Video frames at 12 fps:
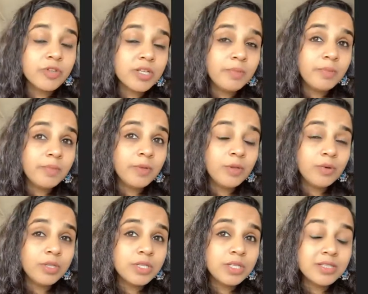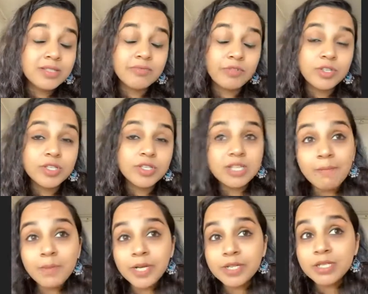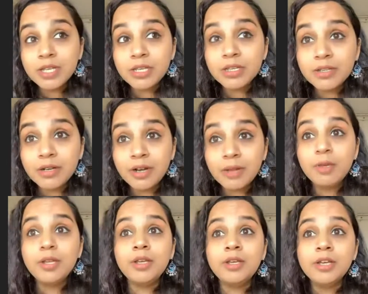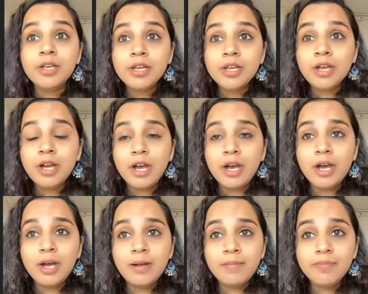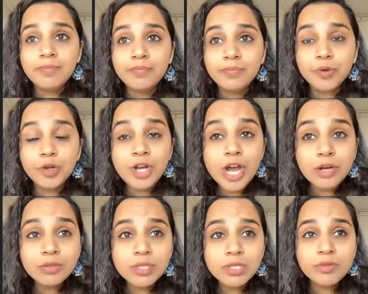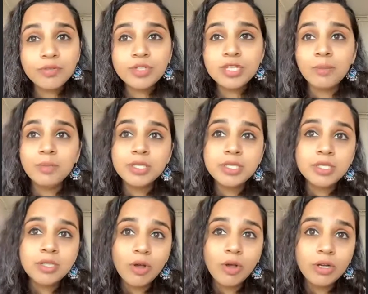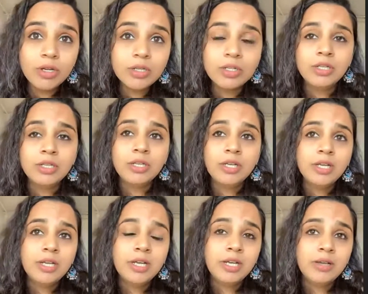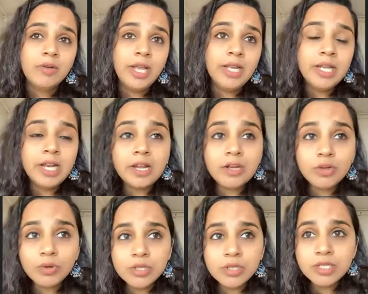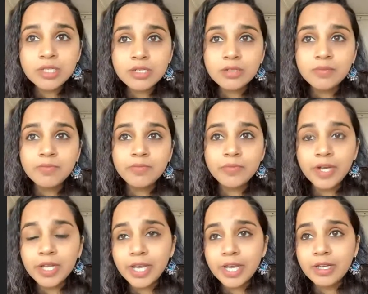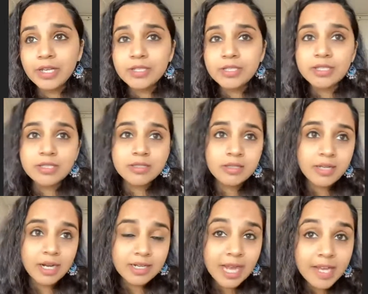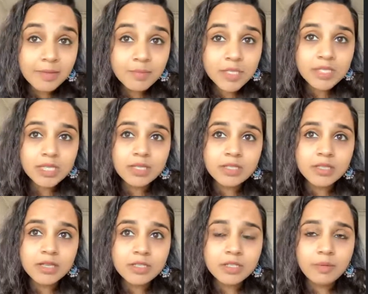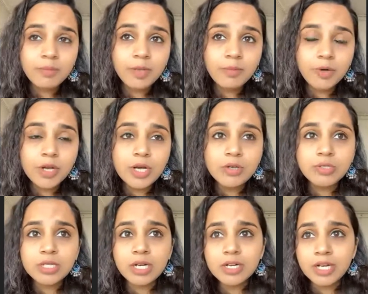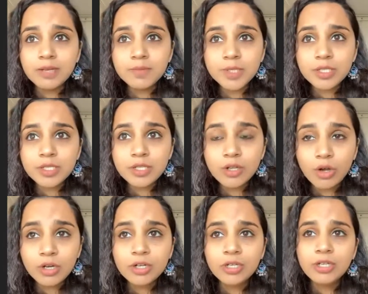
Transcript: some, it's for some it is incredibly pronounced, for some it's not. In electoral system, again, it's at times it's extremely pronounced, at times it's not.